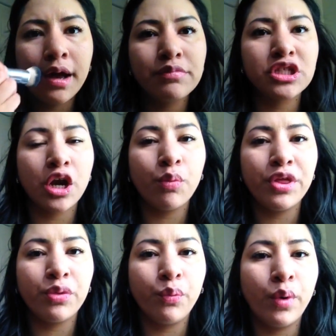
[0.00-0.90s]
start
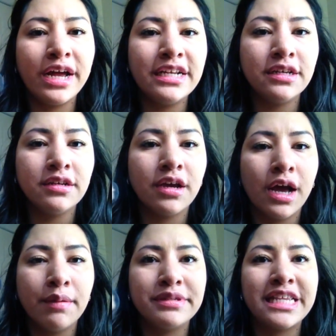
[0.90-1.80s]
with one
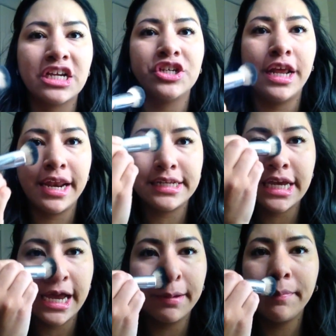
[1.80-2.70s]
section at a
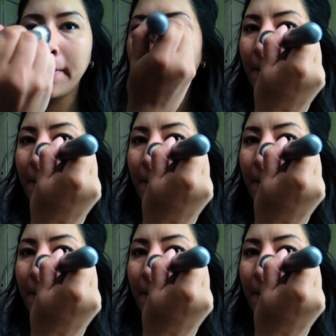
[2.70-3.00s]
time.